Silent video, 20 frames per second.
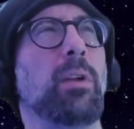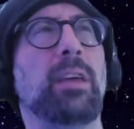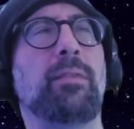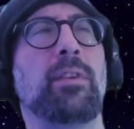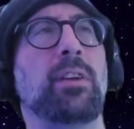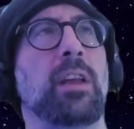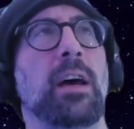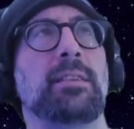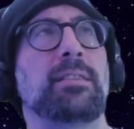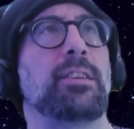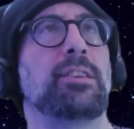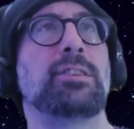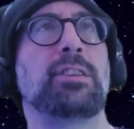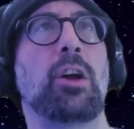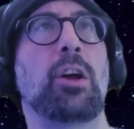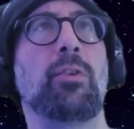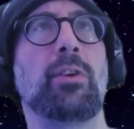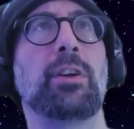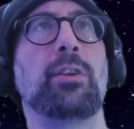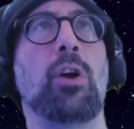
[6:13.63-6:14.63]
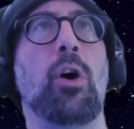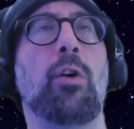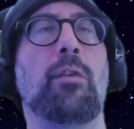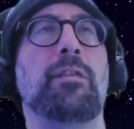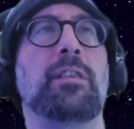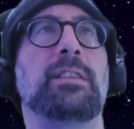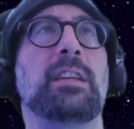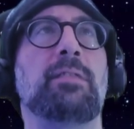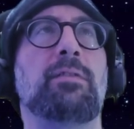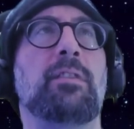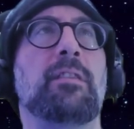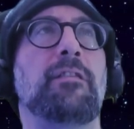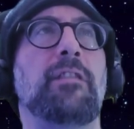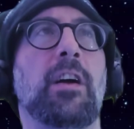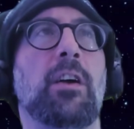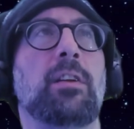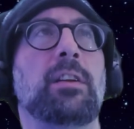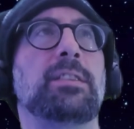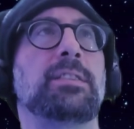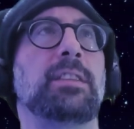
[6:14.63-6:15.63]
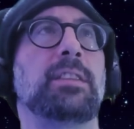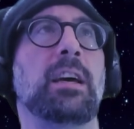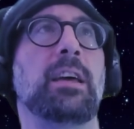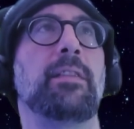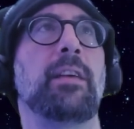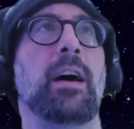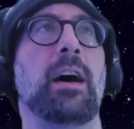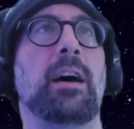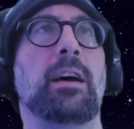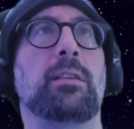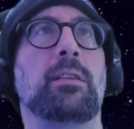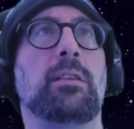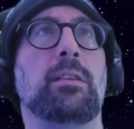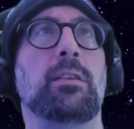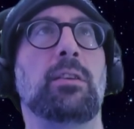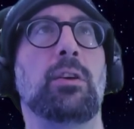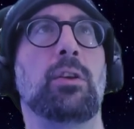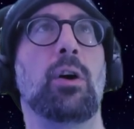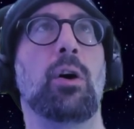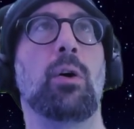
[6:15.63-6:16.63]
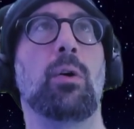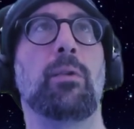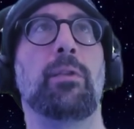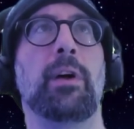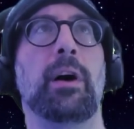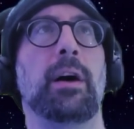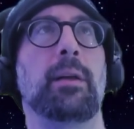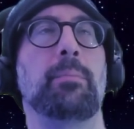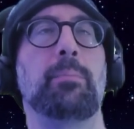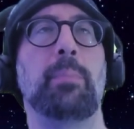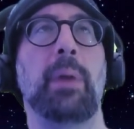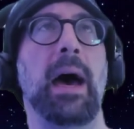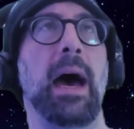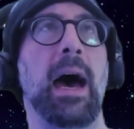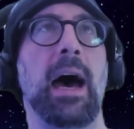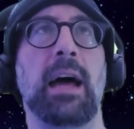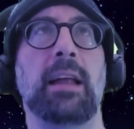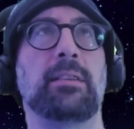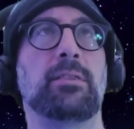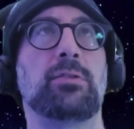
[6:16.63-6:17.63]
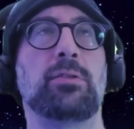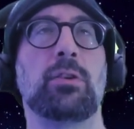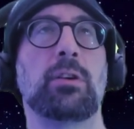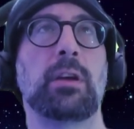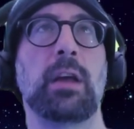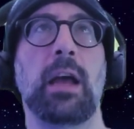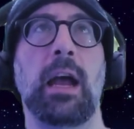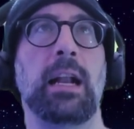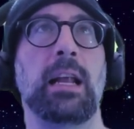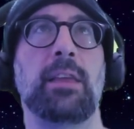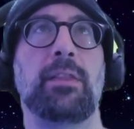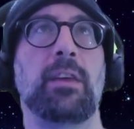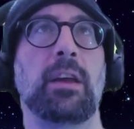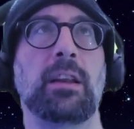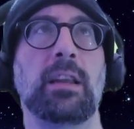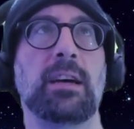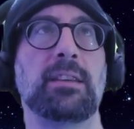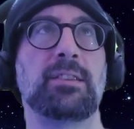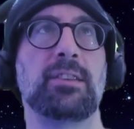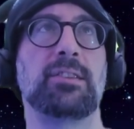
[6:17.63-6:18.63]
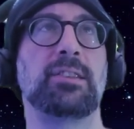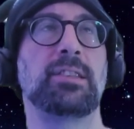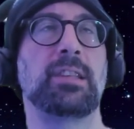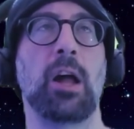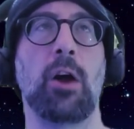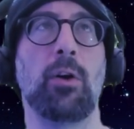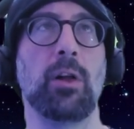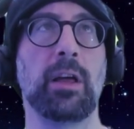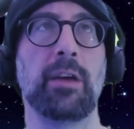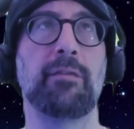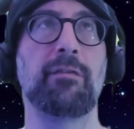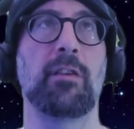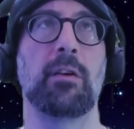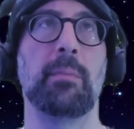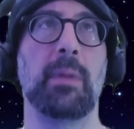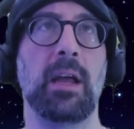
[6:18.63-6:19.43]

even necessarily know if it's even fair to say that, that Pat took anything necessarily from